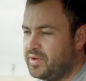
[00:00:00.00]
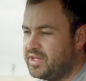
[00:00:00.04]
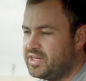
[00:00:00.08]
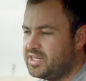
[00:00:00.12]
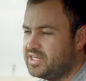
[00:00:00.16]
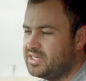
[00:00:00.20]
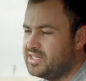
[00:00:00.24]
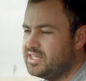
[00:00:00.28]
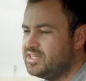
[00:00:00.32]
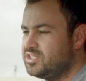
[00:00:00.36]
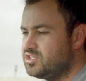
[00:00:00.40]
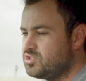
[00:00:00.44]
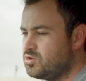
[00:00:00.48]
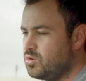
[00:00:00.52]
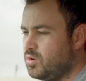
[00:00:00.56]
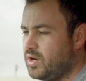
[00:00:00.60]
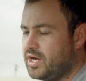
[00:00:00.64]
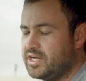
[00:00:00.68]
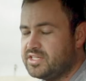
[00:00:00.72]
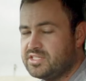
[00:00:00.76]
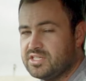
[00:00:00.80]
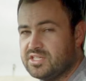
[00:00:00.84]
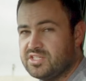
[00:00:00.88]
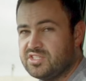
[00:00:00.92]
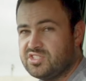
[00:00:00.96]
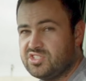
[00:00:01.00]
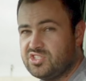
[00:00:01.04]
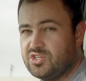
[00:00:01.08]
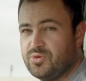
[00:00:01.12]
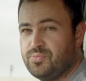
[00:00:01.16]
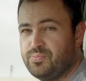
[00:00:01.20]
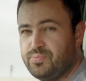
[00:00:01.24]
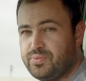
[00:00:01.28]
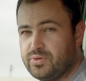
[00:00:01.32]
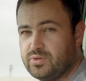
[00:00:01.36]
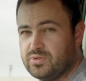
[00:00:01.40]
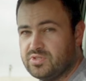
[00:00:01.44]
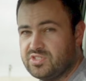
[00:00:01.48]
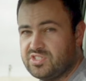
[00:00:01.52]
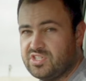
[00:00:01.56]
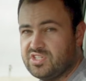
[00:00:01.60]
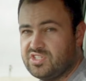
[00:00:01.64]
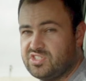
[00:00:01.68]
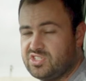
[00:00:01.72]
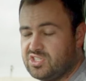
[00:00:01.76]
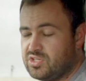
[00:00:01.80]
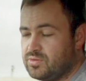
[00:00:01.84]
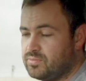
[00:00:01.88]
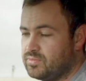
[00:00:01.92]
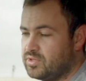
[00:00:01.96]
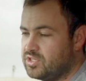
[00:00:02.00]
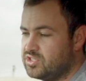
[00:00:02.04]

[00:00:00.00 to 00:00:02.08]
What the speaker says: but it is quite a simple system.